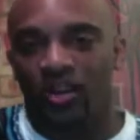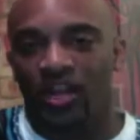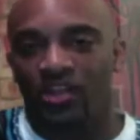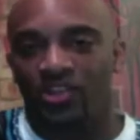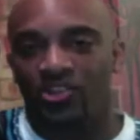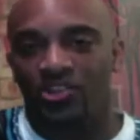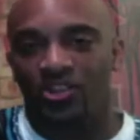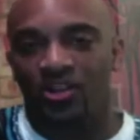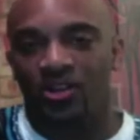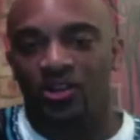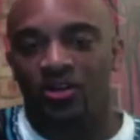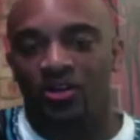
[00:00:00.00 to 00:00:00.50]

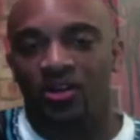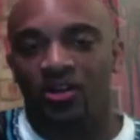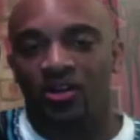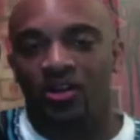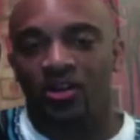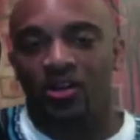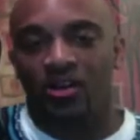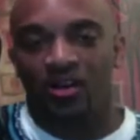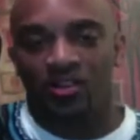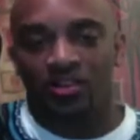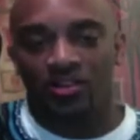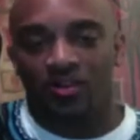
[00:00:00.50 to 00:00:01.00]
last year,
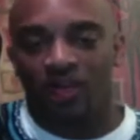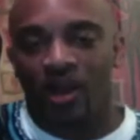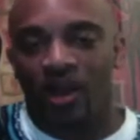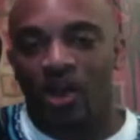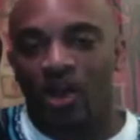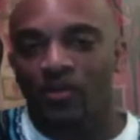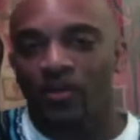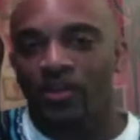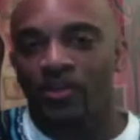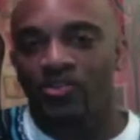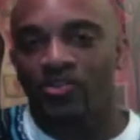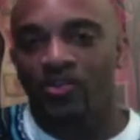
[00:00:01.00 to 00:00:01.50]
the
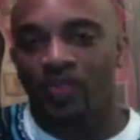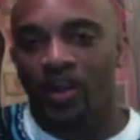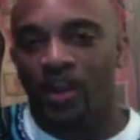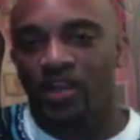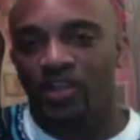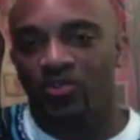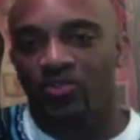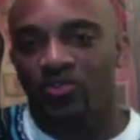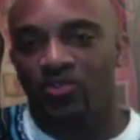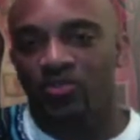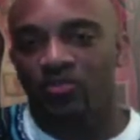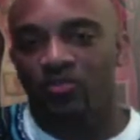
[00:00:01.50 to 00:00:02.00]
Malcolm X
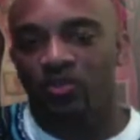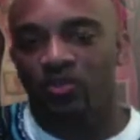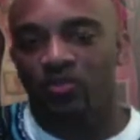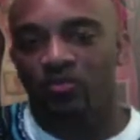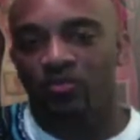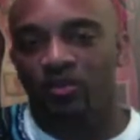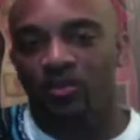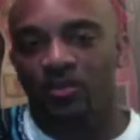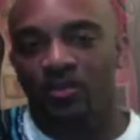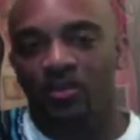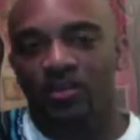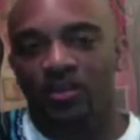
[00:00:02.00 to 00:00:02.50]
grassroots
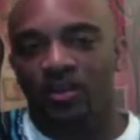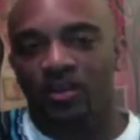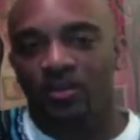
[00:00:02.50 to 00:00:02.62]
movement